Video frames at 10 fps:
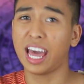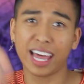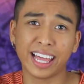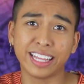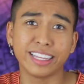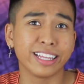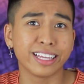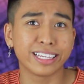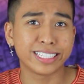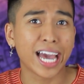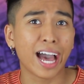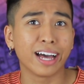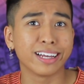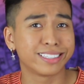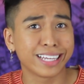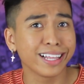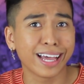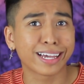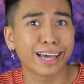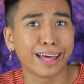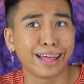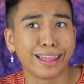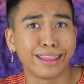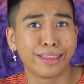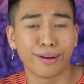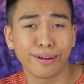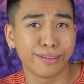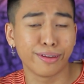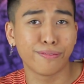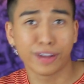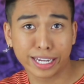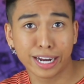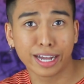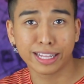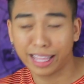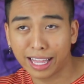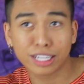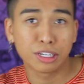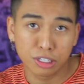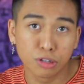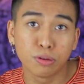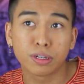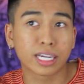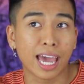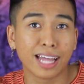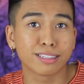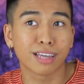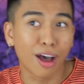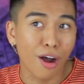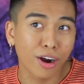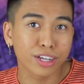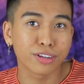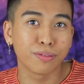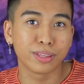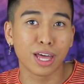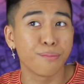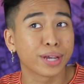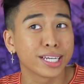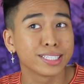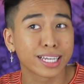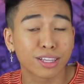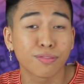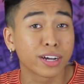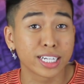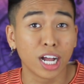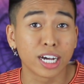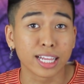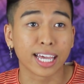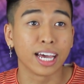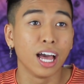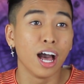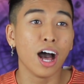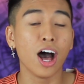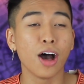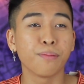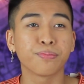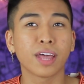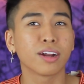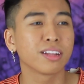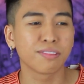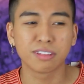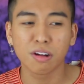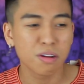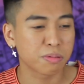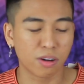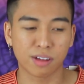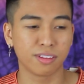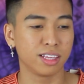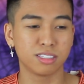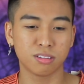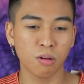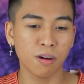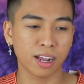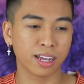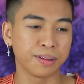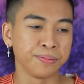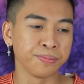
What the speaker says: And yeah, see, like they're fucking ugly. Like you can't argue with them because like they're fucking ugly. I don't even know where I'm going with this story.